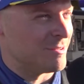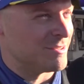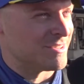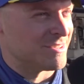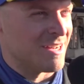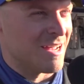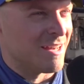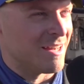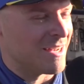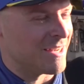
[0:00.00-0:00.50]

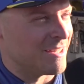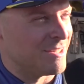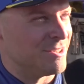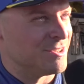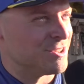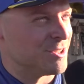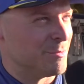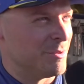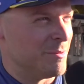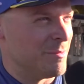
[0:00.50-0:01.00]
It's not like it
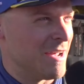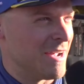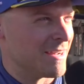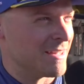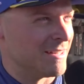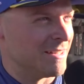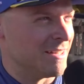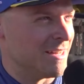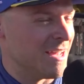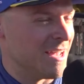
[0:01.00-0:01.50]
used to be
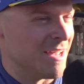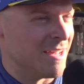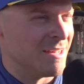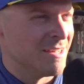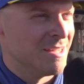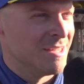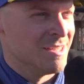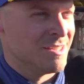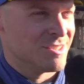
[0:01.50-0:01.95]
back in the day.